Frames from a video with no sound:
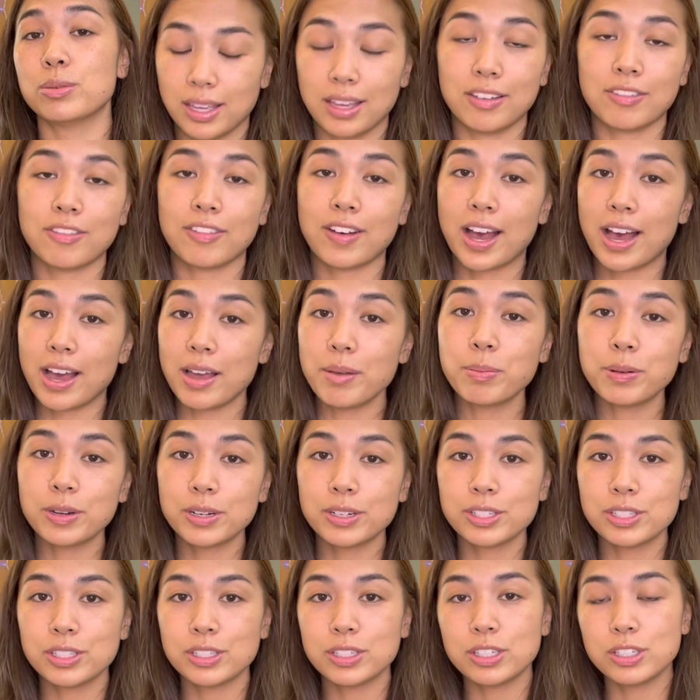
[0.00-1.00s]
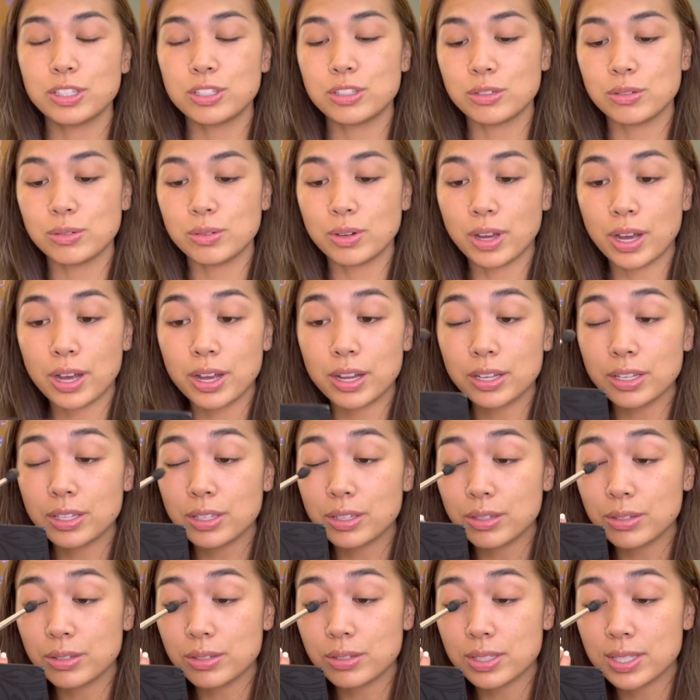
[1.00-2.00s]
If I personally do not
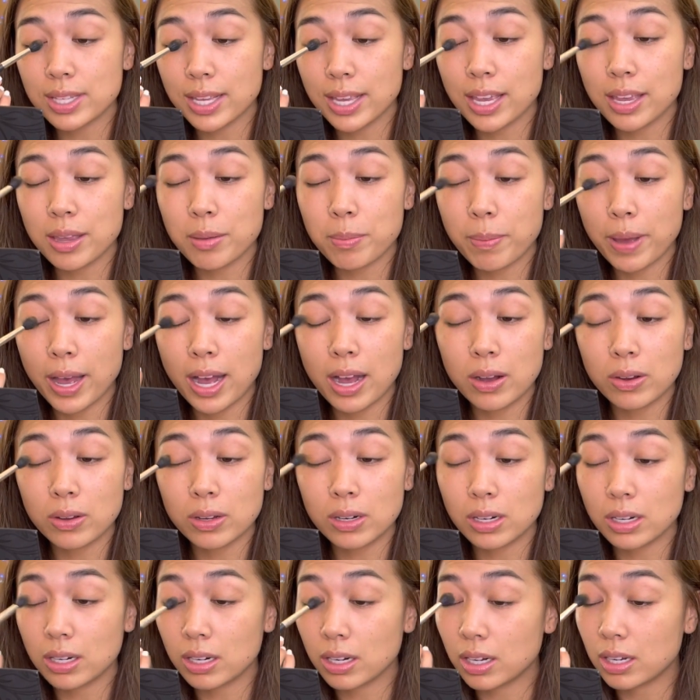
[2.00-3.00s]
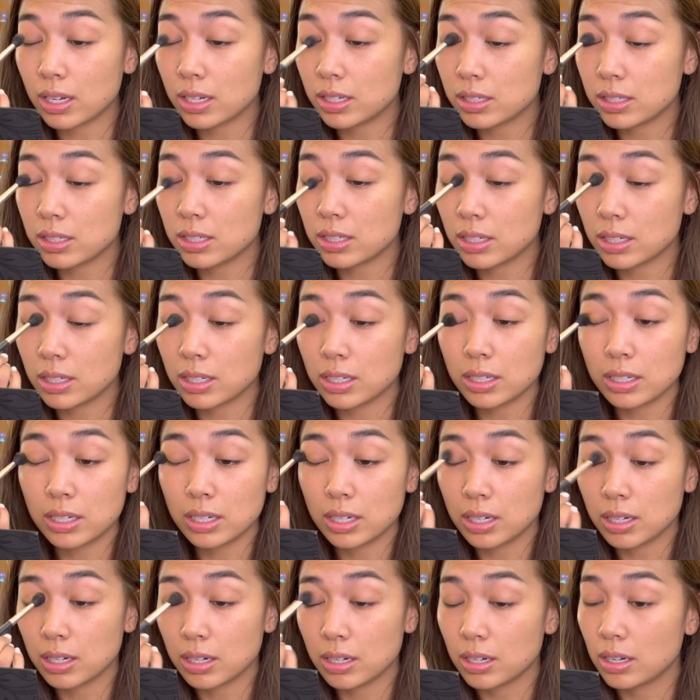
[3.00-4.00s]
use a powder under
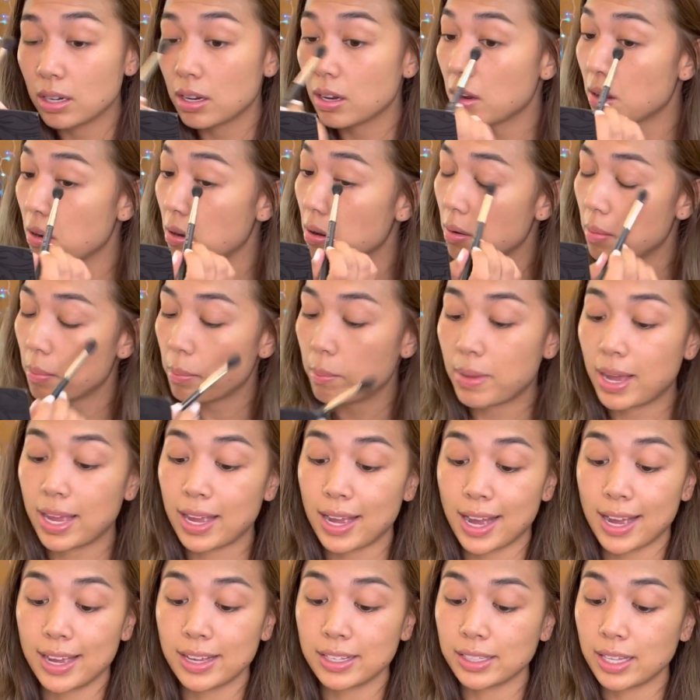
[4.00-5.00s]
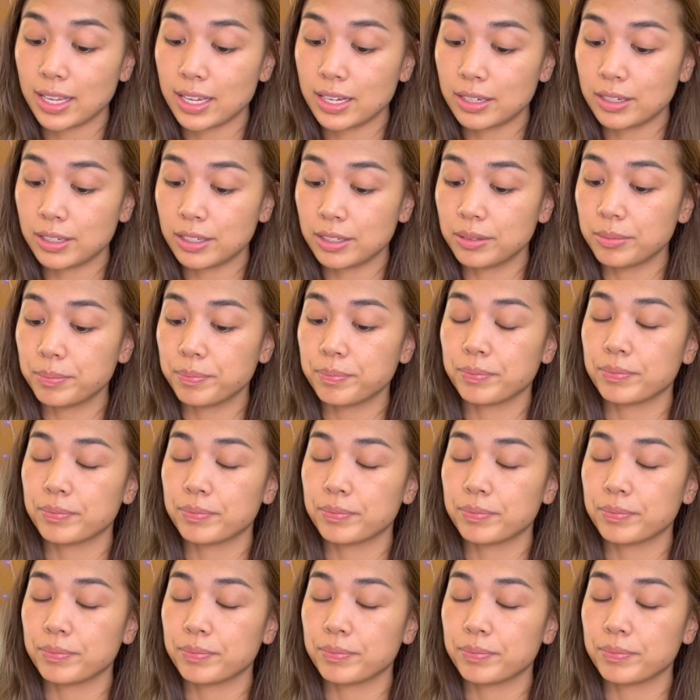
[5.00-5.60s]
my eyeliner,